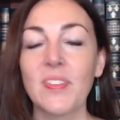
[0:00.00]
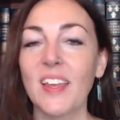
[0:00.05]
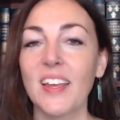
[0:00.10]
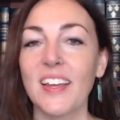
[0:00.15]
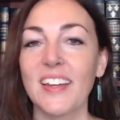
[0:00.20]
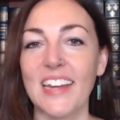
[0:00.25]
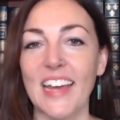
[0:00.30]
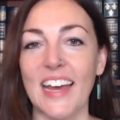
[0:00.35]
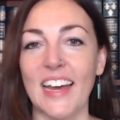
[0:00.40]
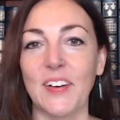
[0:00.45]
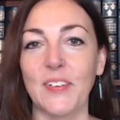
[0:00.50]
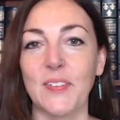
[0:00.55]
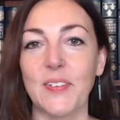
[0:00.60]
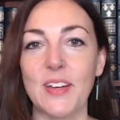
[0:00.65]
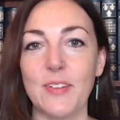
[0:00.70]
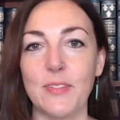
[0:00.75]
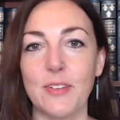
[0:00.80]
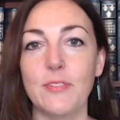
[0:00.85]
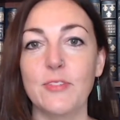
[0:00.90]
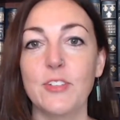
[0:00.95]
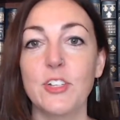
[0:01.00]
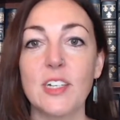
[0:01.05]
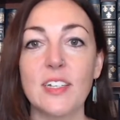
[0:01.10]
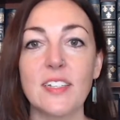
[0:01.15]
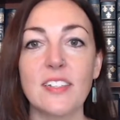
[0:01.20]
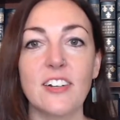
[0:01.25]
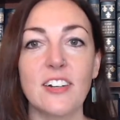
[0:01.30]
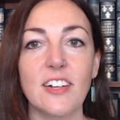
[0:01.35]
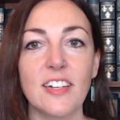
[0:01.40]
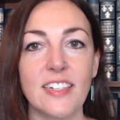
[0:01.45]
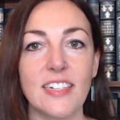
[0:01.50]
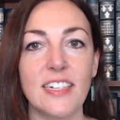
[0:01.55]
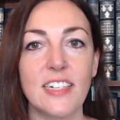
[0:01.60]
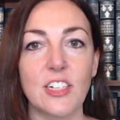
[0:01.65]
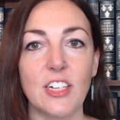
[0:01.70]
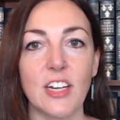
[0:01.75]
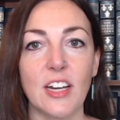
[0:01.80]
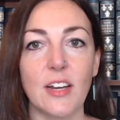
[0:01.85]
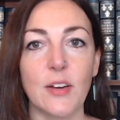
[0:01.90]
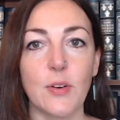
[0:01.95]
Now, if you've just started
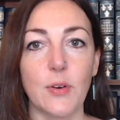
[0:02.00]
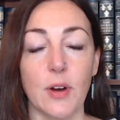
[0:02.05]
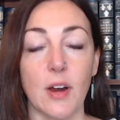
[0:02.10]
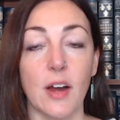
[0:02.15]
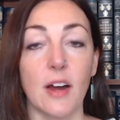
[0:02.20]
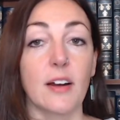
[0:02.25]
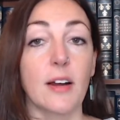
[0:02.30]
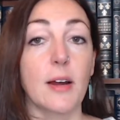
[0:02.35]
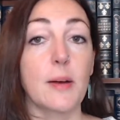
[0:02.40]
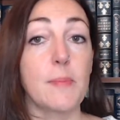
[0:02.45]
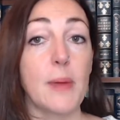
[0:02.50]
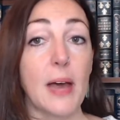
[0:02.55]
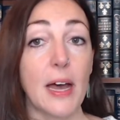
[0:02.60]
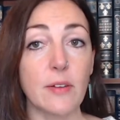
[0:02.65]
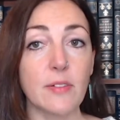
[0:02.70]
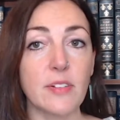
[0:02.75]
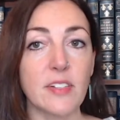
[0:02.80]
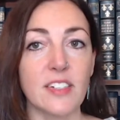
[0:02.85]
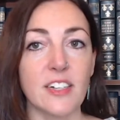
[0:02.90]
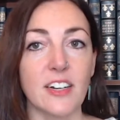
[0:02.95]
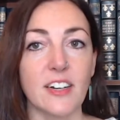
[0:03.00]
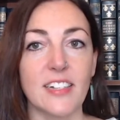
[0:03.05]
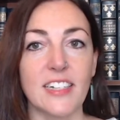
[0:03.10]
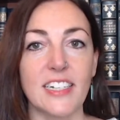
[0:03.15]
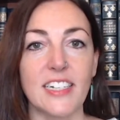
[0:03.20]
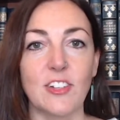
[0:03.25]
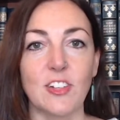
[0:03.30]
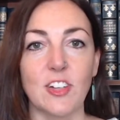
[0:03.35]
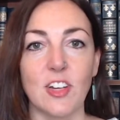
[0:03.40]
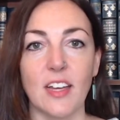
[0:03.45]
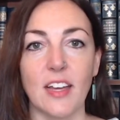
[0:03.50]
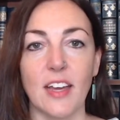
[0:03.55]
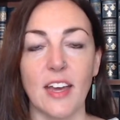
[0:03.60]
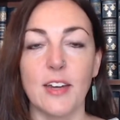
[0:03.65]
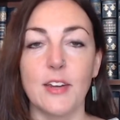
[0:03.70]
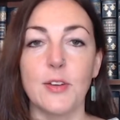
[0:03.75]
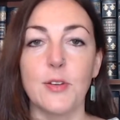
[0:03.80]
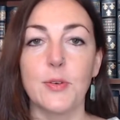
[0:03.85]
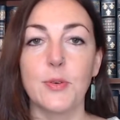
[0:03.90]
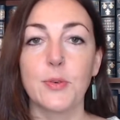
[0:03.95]
teaching or are about to start teaching a
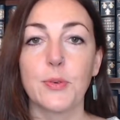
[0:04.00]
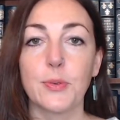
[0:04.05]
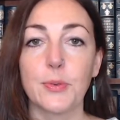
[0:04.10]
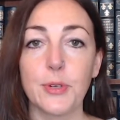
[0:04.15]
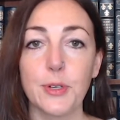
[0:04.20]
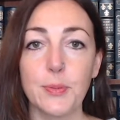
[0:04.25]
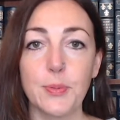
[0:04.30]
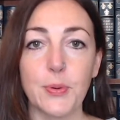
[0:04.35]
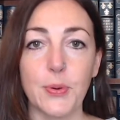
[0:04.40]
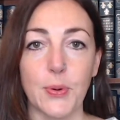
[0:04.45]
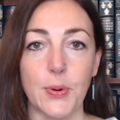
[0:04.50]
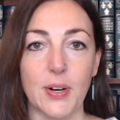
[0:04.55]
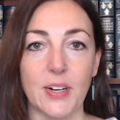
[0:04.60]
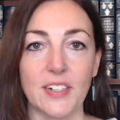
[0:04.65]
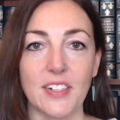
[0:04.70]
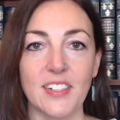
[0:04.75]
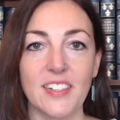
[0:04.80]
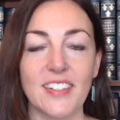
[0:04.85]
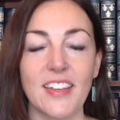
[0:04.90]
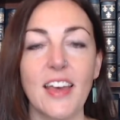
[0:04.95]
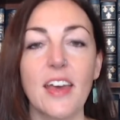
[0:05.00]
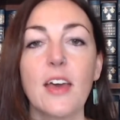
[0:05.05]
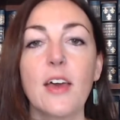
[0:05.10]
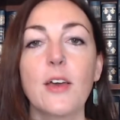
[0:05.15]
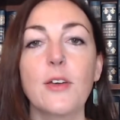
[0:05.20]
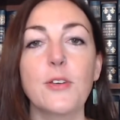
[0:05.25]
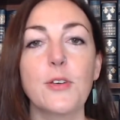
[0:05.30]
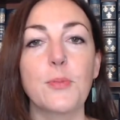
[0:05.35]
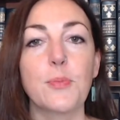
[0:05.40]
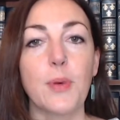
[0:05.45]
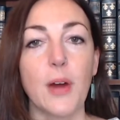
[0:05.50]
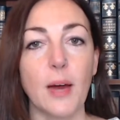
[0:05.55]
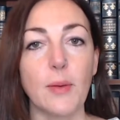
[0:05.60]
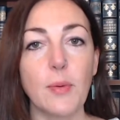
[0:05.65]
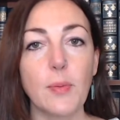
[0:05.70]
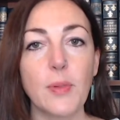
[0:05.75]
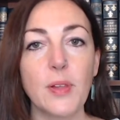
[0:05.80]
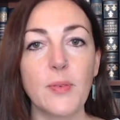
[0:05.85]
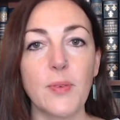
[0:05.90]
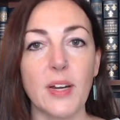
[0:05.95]
new group course, you
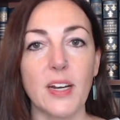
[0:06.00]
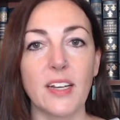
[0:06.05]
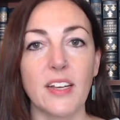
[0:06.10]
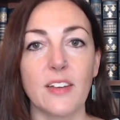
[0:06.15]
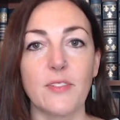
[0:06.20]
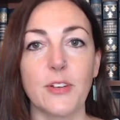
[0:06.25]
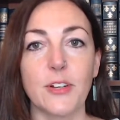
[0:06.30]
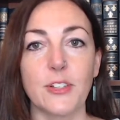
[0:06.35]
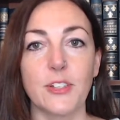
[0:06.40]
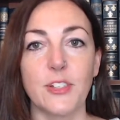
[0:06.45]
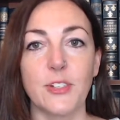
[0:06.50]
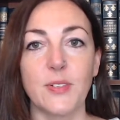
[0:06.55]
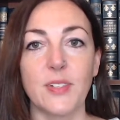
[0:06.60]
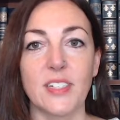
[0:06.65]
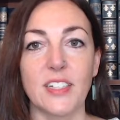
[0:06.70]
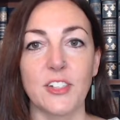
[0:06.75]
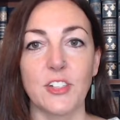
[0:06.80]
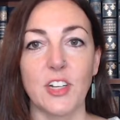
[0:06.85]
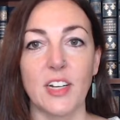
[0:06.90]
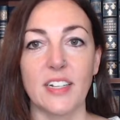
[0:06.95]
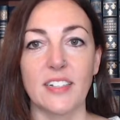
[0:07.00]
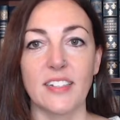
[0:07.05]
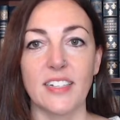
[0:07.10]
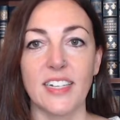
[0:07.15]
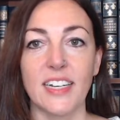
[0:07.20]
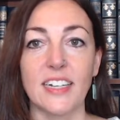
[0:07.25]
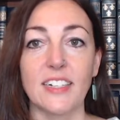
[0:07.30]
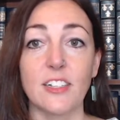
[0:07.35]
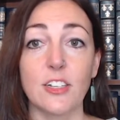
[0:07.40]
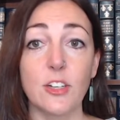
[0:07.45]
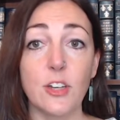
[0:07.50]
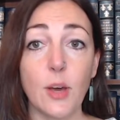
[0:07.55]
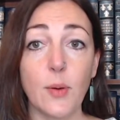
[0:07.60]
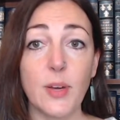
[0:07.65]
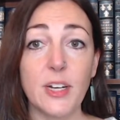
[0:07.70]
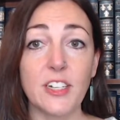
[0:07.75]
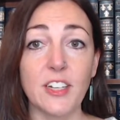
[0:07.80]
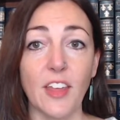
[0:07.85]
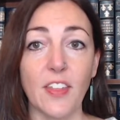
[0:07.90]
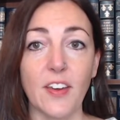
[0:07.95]
probably want to give your students a chance to get to know
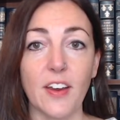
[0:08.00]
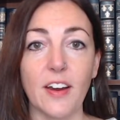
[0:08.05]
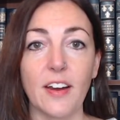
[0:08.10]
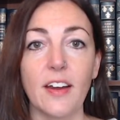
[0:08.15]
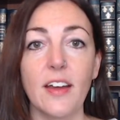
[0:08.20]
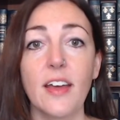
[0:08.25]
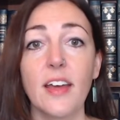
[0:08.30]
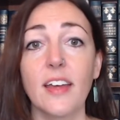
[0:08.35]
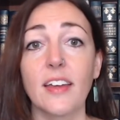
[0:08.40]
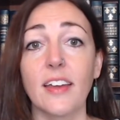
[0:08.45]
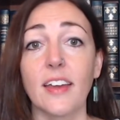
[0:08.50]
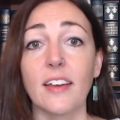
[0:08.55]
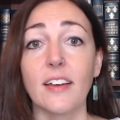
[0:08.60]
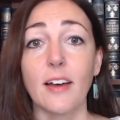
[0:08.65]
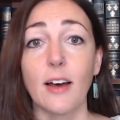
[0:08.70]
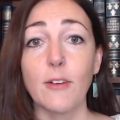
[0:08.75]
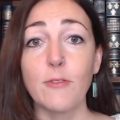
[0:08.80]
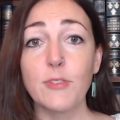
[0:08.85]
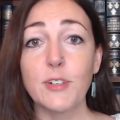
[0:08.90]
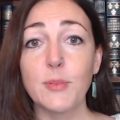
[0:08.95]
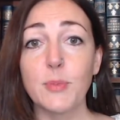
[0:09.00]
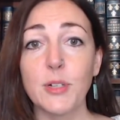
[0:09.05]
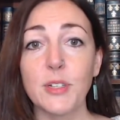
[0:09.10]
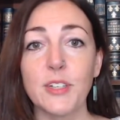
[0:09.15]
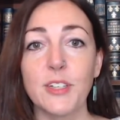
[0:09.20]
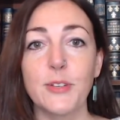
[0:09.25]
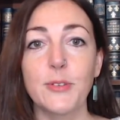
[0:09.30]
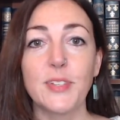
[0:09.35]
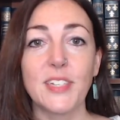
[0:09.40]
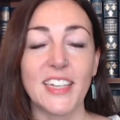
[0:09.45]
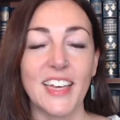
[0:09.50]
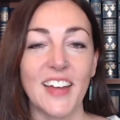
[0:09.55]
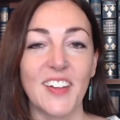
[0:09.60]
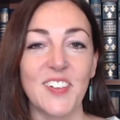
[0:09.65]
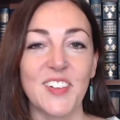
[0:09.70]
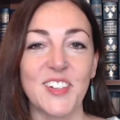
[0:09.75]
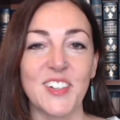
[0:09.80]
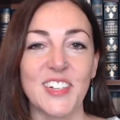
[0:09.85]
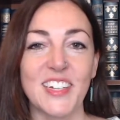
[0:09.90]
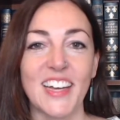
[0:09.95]
each other, get comfortable using
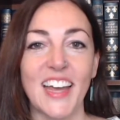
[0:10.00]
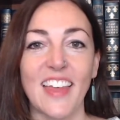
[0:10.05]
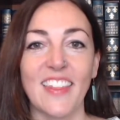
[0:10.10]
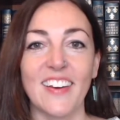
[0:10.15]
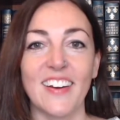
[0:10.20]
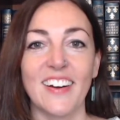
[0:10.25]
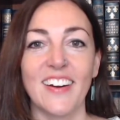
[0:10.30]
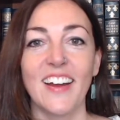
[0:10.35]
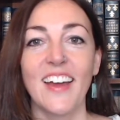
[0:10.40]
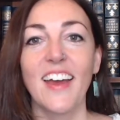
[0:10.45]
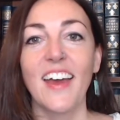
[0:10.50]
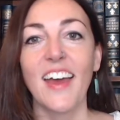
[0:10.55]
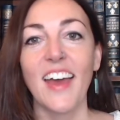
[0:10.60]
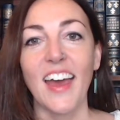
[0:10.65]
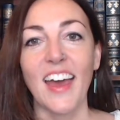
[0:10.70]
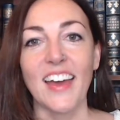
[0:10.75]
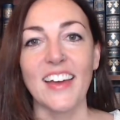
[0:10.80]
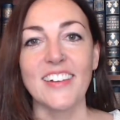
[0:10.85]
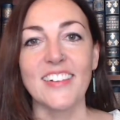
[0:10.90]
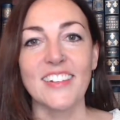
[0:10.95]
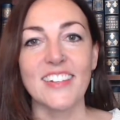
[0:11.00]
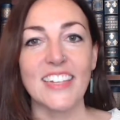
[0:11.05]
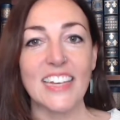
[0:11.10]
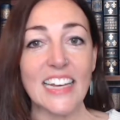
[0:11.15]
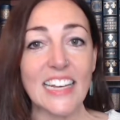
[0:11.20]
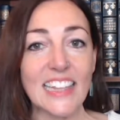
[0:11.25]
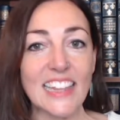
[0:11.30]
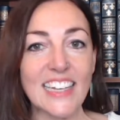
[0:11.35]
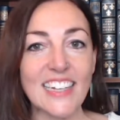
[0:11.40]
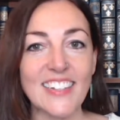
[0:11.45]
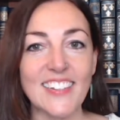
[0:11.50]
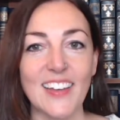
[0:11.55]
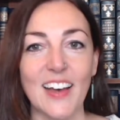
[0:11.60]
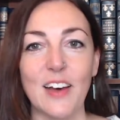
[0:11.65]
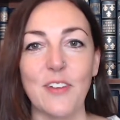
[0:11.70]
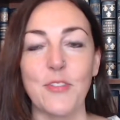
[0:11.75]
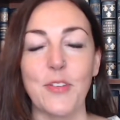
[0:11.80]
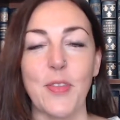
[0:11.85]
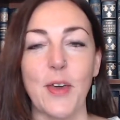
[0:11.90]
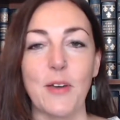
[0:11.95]
English together, and kick things
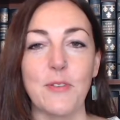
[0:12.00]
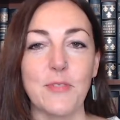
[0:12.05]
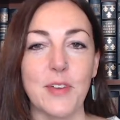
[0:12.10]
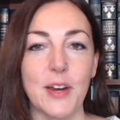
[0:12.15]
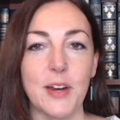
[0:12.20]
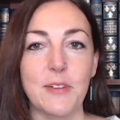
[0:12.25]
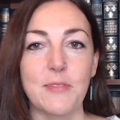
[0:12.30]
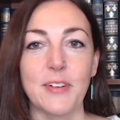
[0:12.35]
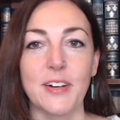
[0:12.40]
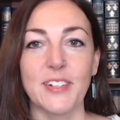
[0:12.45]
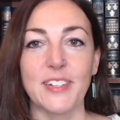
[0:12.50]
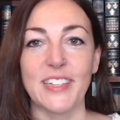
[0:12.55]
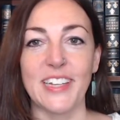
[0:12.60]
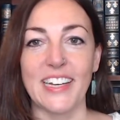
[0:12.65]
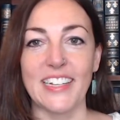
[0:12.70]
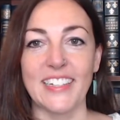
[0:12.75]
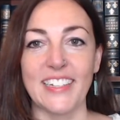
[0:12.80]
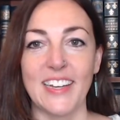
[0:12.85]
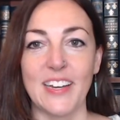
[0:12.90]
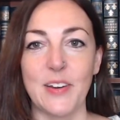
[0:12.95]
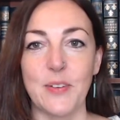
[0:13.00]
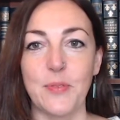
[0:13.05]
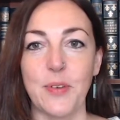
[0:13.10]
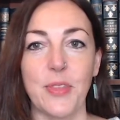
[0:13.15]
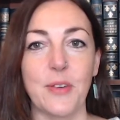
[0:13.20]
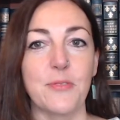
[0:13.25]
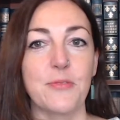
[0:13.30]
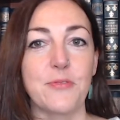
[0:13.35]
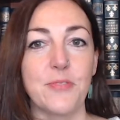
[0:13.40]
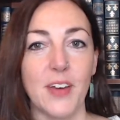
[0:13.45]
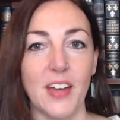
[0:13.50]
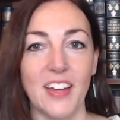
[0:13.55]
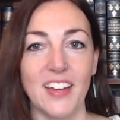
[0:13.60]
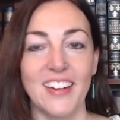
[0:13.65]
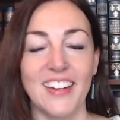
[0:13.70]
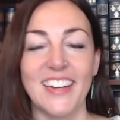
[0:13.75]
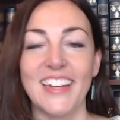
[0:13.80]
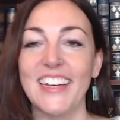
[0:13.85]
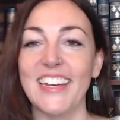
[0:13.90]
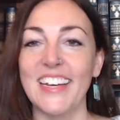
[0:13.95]
off in that very first lesson with a
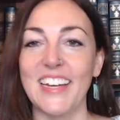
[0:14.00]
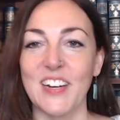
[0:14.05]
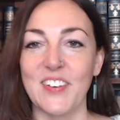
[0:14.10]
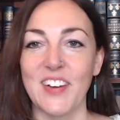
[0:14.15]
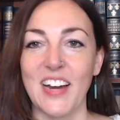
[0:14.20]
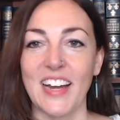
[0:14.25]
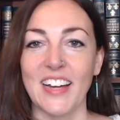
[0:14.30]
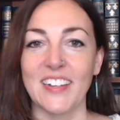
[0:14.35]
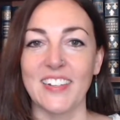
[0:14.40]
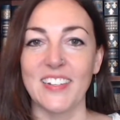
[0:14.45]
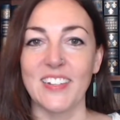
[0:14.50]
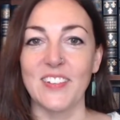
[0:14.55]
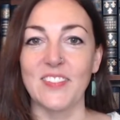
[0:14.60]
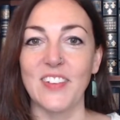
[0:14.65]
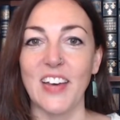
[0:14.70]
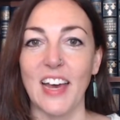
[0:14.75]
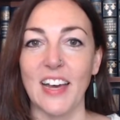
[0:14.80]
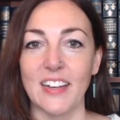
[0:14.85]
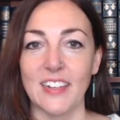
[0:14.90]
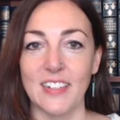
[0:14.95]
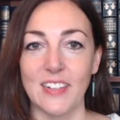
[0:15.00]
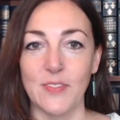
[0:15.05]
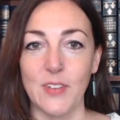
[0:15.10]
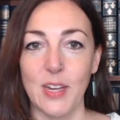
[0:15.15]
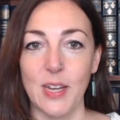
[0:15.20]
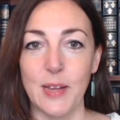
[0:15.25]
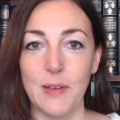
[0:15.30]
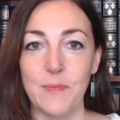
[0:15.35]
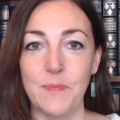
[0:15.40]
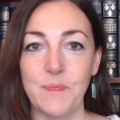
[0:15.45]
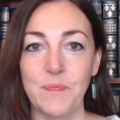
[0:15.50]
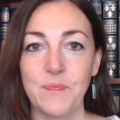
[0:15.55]
fun, interactive activity.